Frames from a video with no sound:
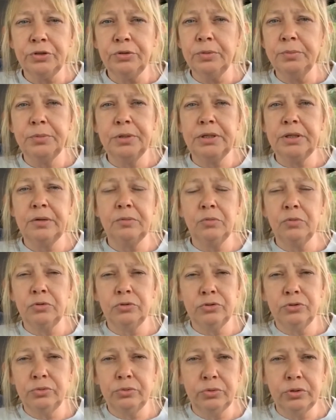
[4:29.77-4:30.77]
I mean, it,
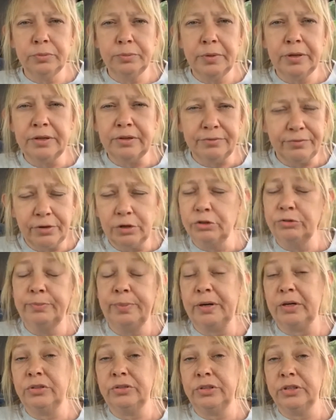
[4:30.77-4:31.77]
you wouldn't be the
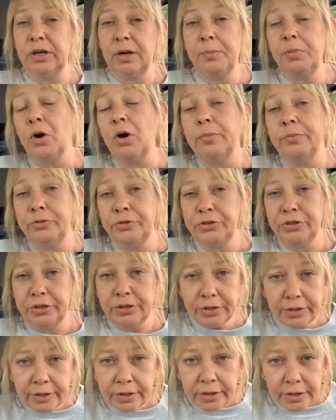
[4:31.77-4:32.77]
first person, I promise
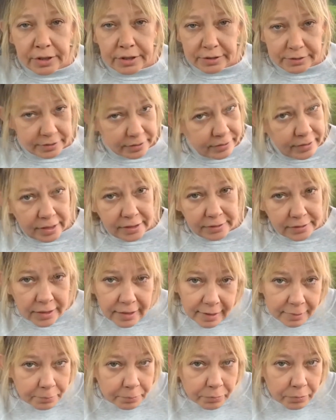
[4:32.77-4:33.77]
you to think
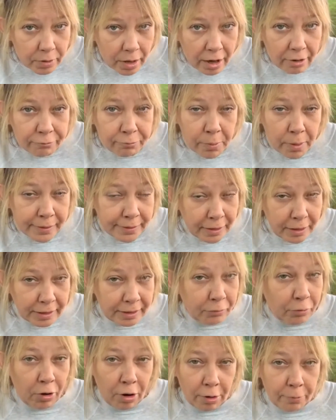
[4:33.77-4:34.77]
that I'm off my
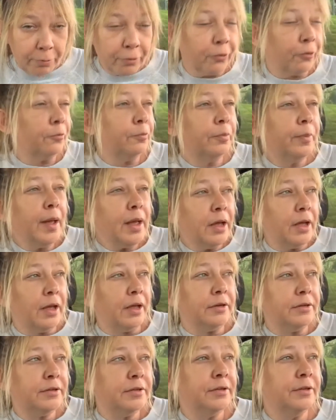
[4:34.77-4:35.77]
dang rocker.
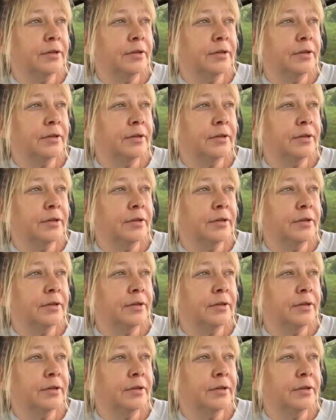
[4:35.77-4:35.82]
But